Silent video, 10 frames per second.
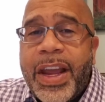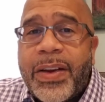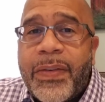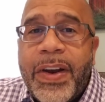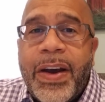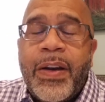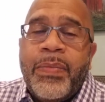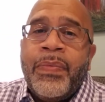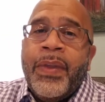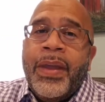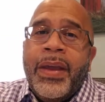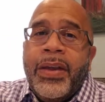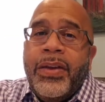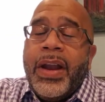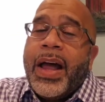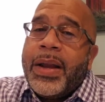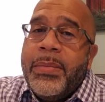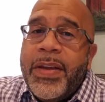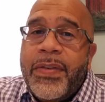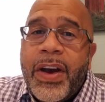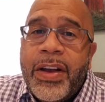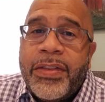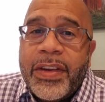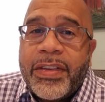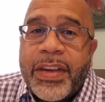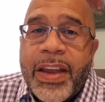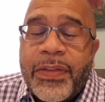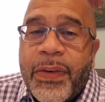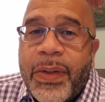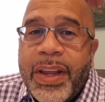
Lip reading: career, you're not going to be very successful,